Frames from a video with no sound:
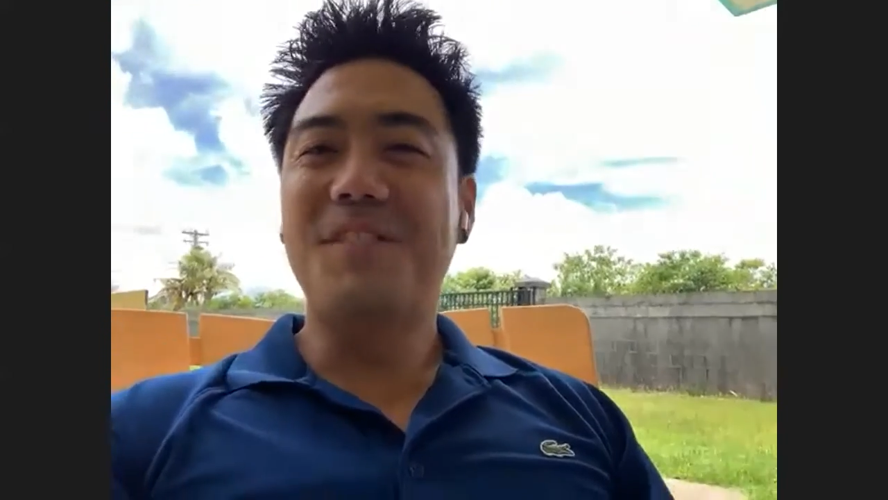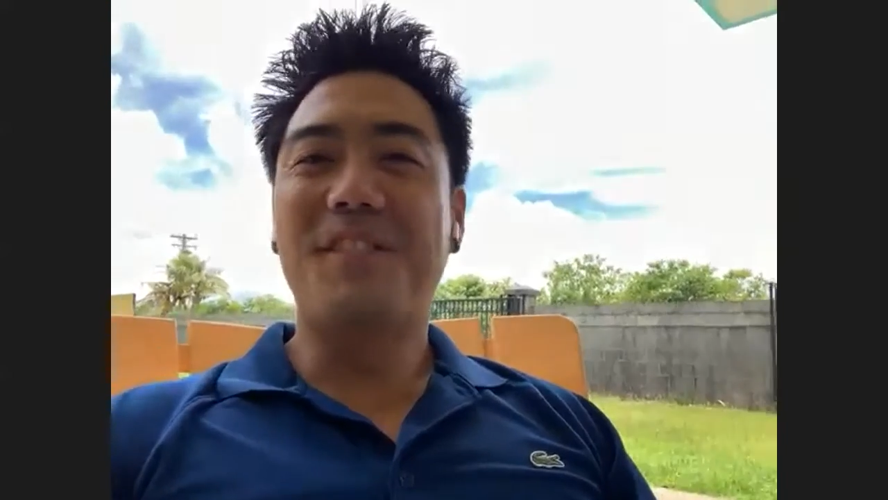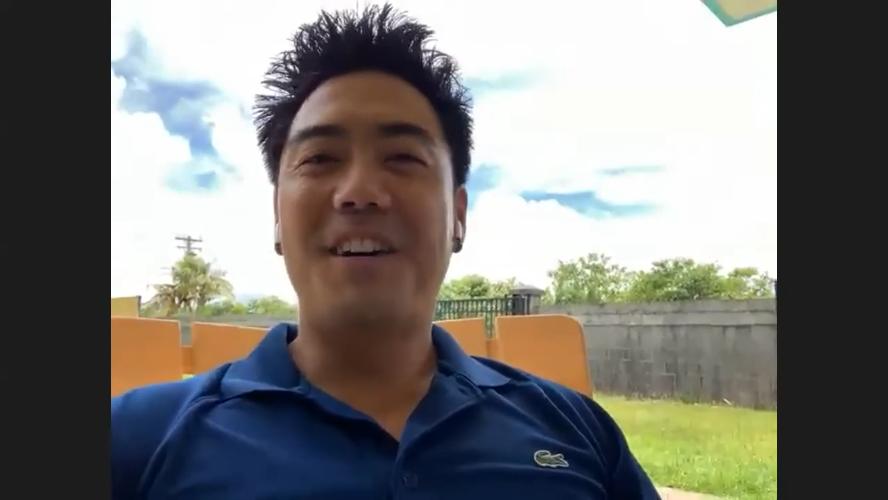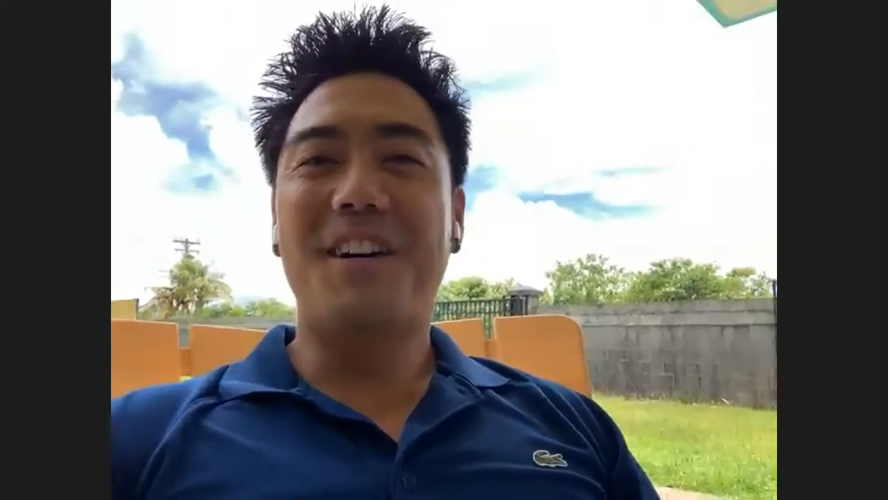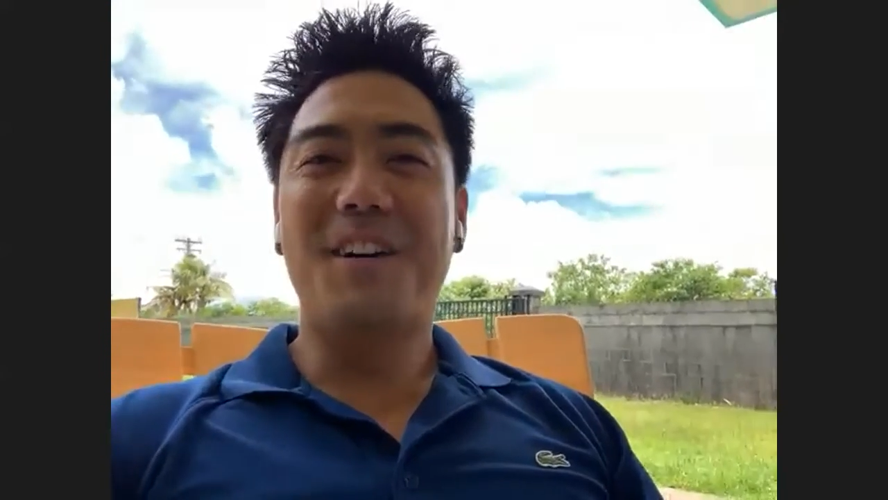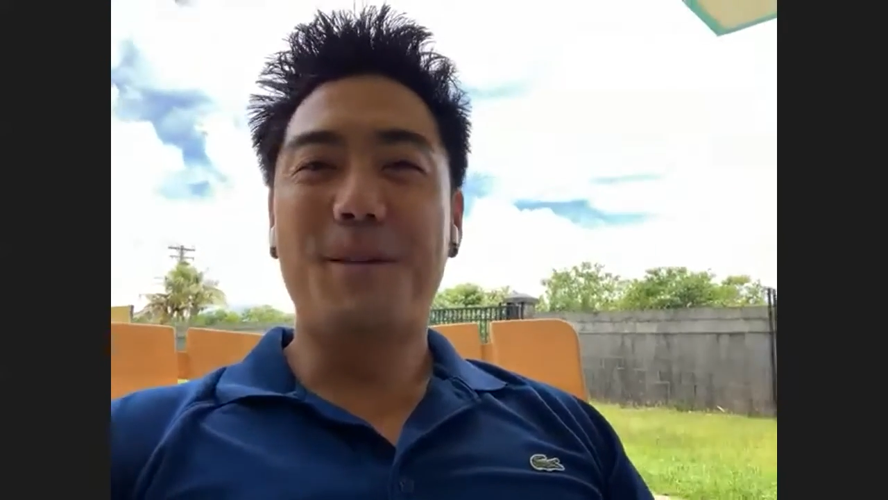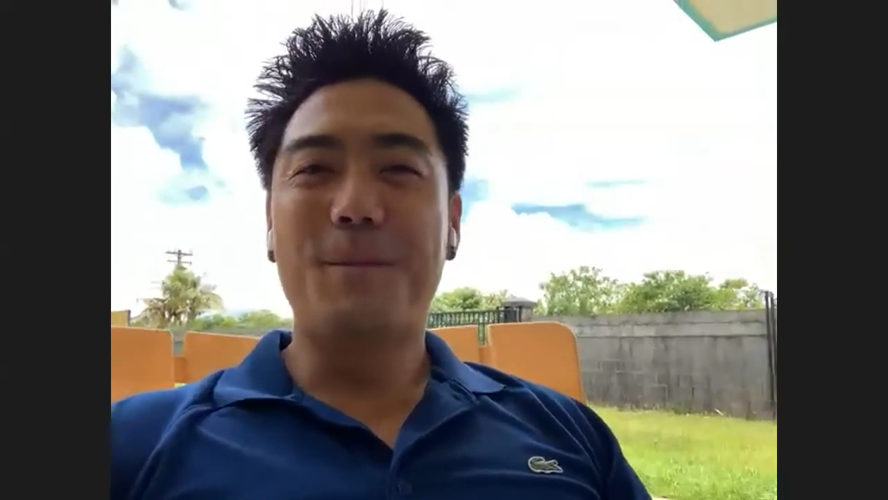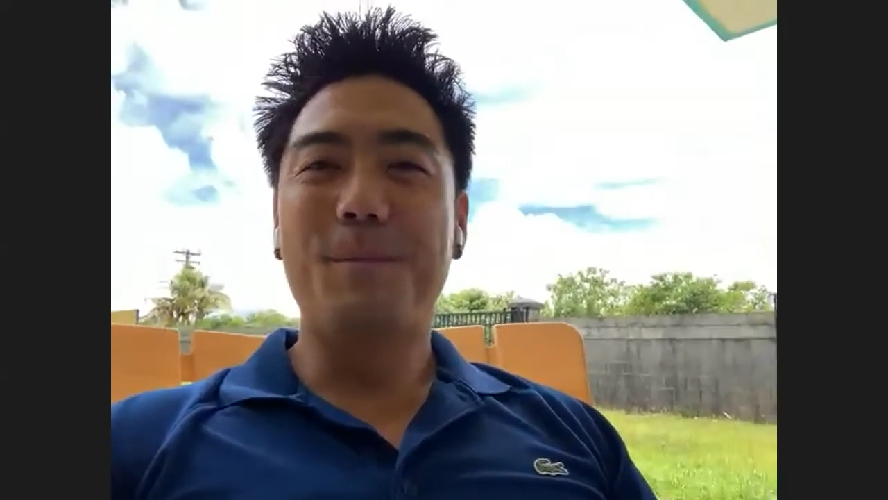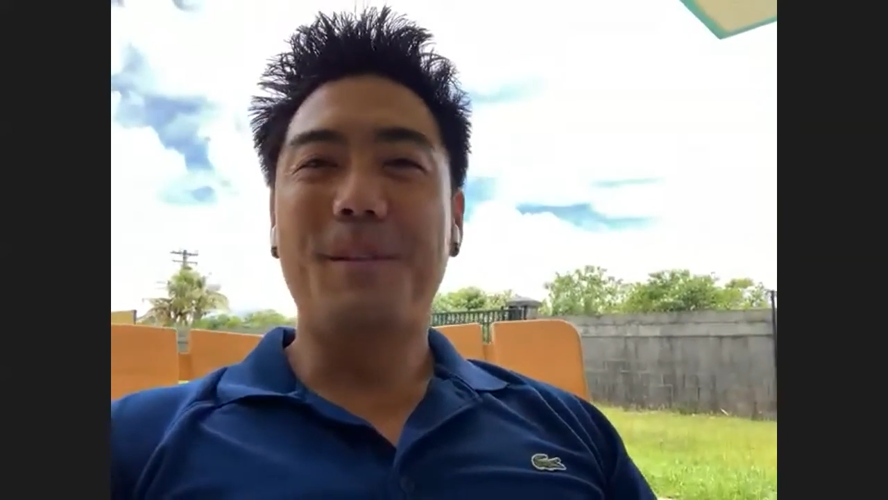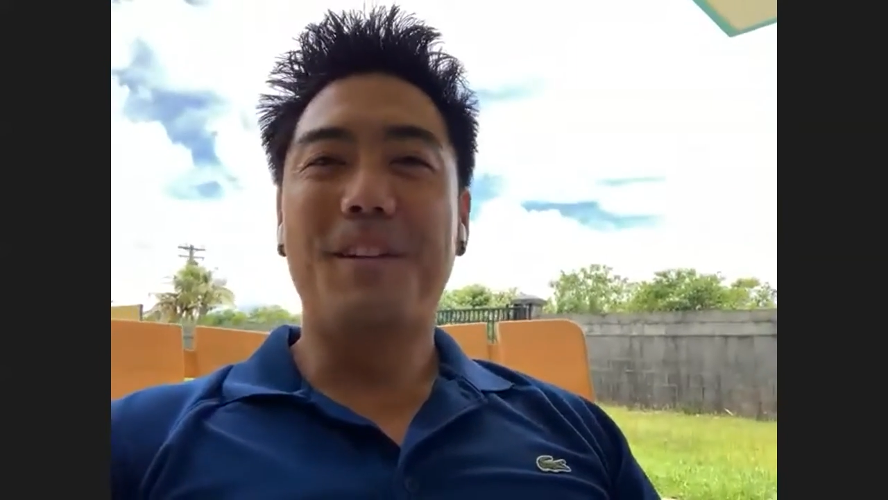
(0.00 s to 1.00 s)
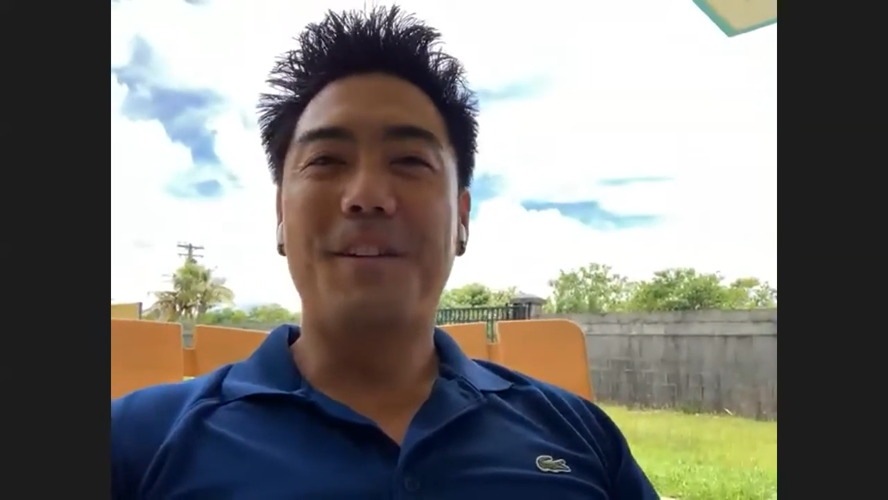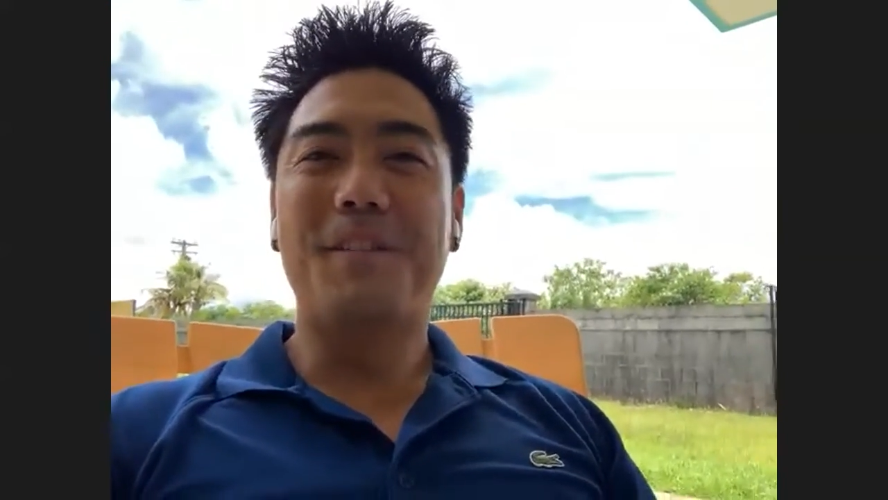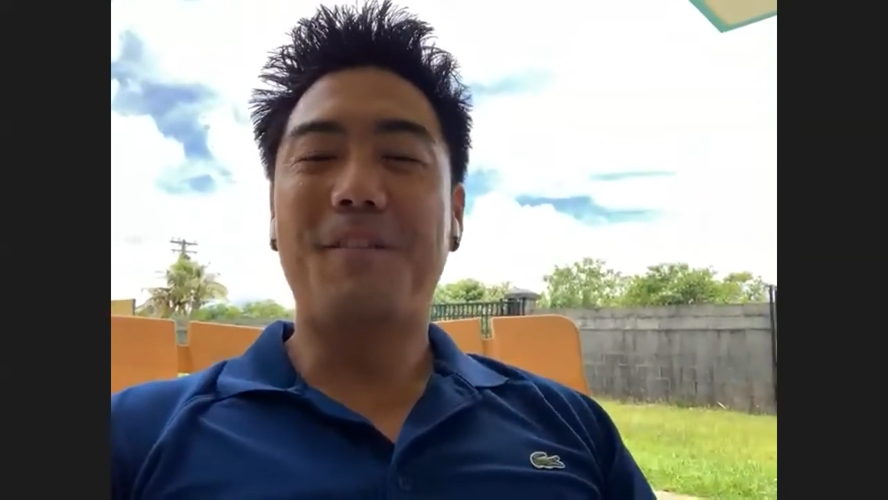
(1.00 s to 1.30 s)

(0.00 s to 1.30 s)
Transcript: from, you know,